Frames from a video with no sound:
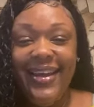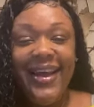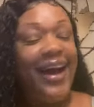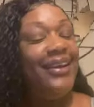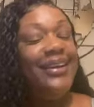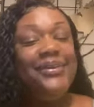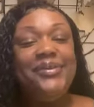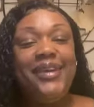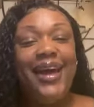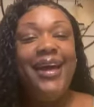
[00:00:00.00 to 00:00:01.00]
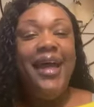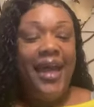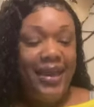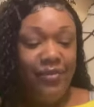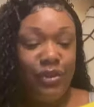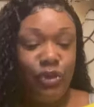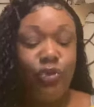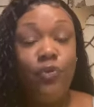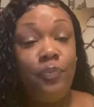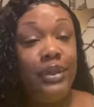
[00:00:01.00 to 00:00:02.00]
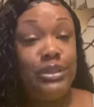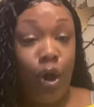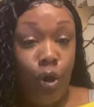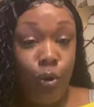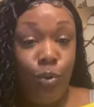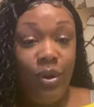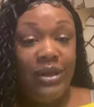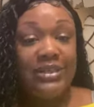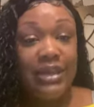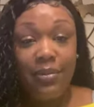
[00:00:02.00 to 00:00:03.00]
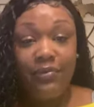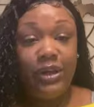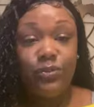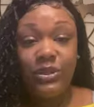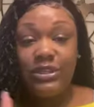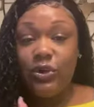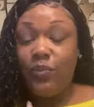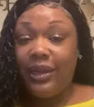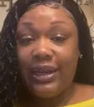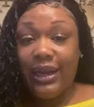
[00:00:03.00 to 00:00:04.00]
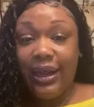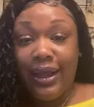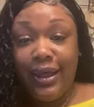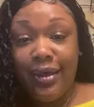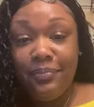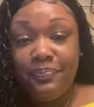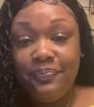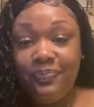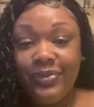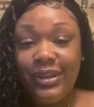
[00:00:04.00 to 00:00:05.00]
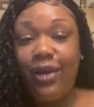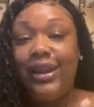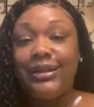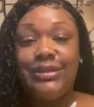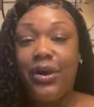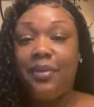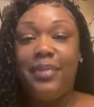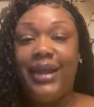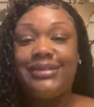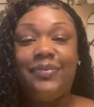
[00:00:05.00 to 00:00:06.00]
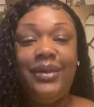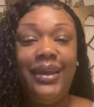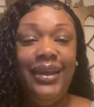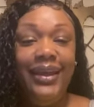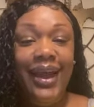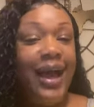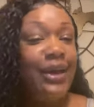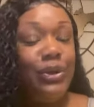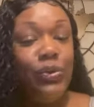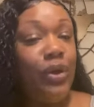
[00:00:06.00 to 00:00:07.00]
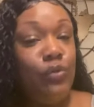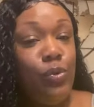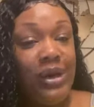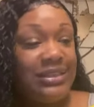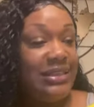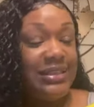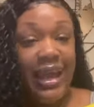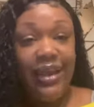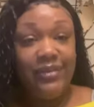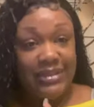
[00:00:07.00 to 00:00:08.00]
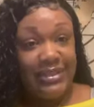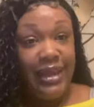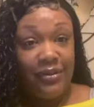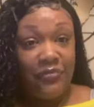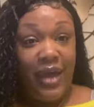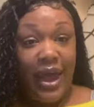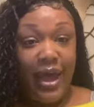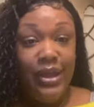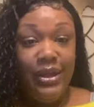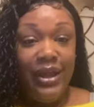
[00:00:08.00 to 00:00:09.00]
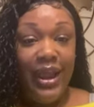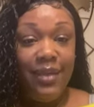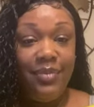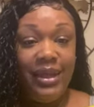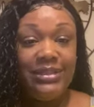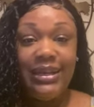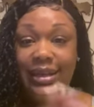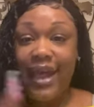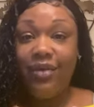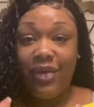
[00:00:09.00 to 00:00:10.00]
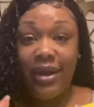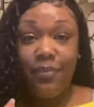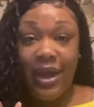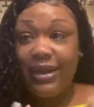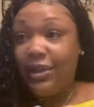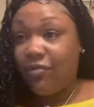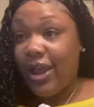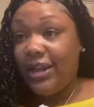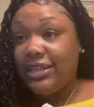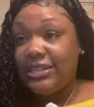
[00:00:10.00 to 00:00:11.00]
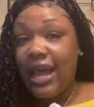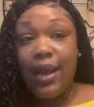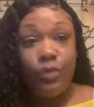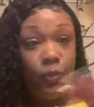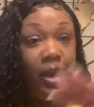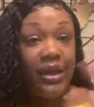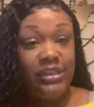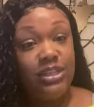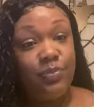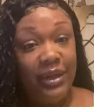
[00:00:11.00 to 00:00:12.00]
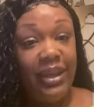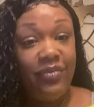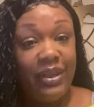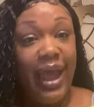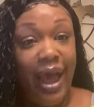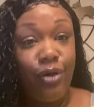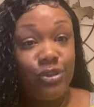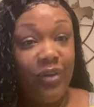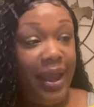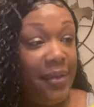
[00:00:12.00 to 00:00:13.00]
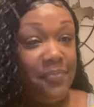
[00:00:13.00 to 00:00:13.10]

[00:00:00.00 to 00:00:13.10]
Hallelujah. And if the truth be told, some of us would still be in the club. Y'all not talking back to me. Hallelujah. If you wasn't saved and sanctified, Amen. Tonight, right about around this time, you probably just be leaving your house, right?